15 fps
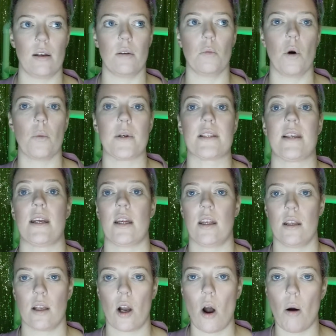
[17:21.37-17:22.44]
what we're seeing
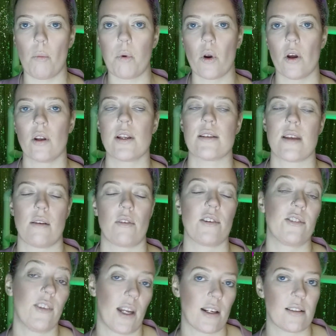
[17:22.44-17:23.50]
in the comp world, is that
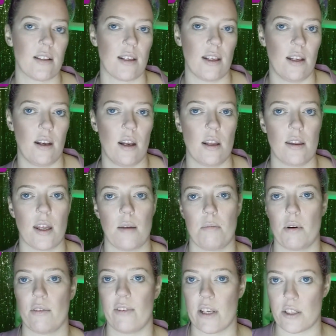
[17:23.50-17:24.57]
reflected in the
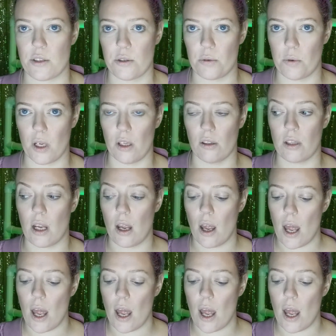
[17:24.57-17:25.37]
professional world?